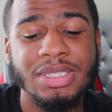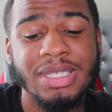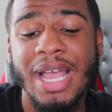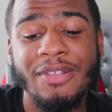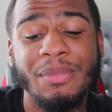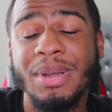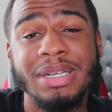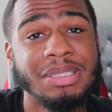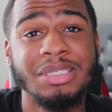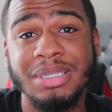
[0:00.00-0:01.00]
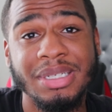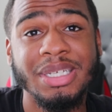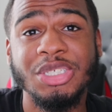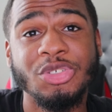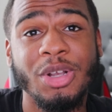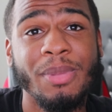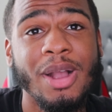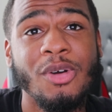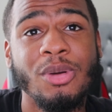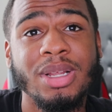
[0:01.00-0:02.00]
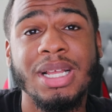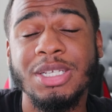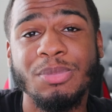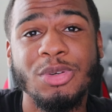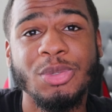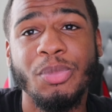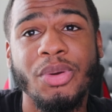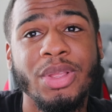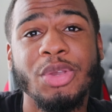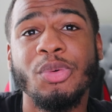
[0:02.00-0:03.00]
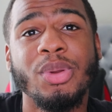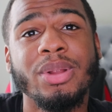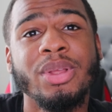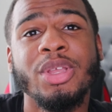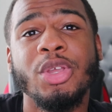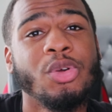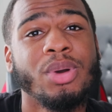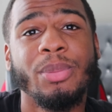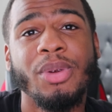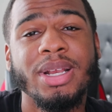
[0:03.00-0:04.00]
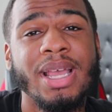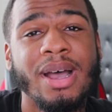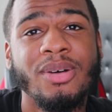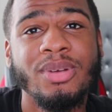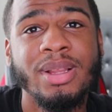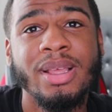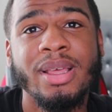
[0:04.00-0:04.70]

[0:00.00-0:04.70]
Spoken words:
Just have the money to get your truck back home, because that's the most important. You don't want to break down